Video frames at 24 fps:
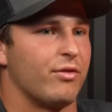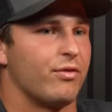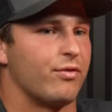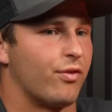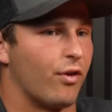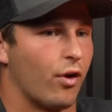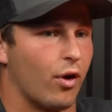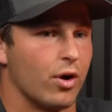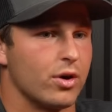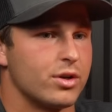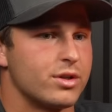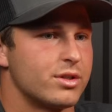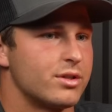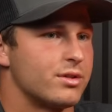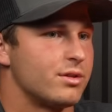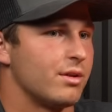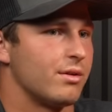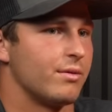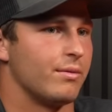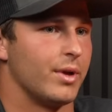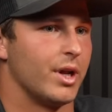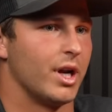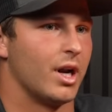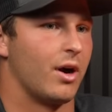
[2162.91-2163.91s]
first,
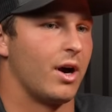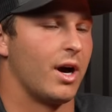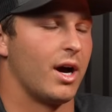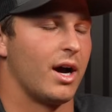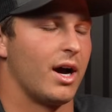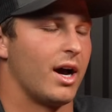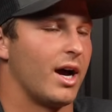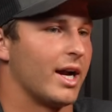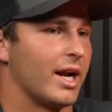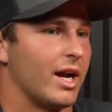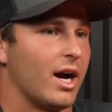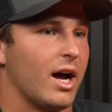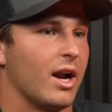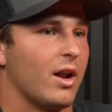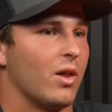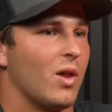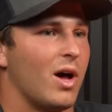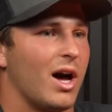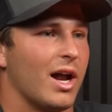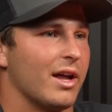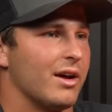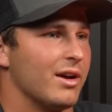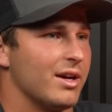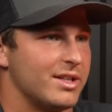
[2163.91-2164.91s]
I got a
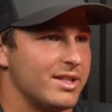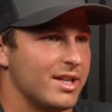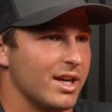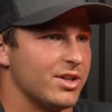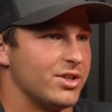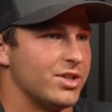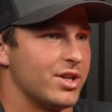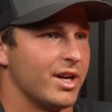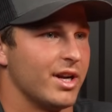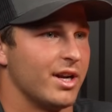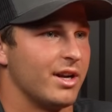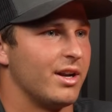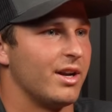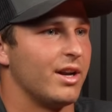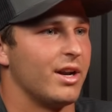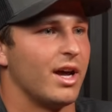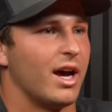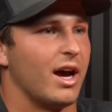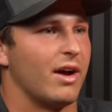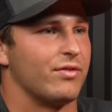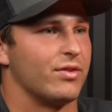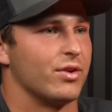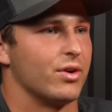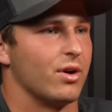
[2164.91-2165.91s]
lot of attention
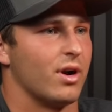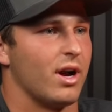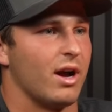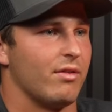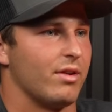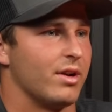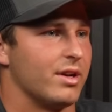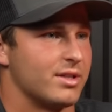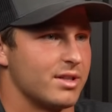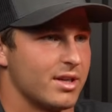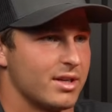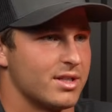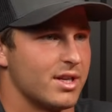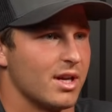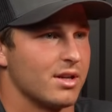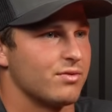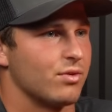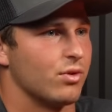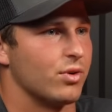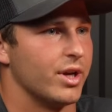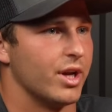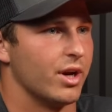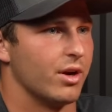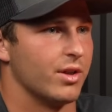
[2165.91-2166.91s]
after having a
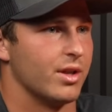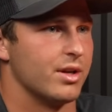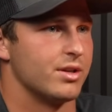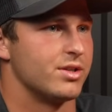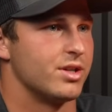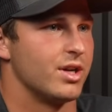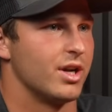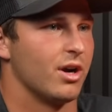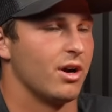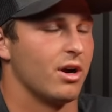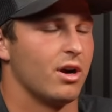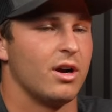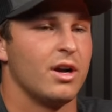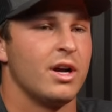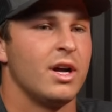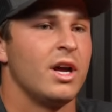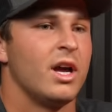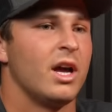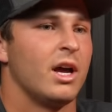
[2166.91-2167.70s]
successful year this year.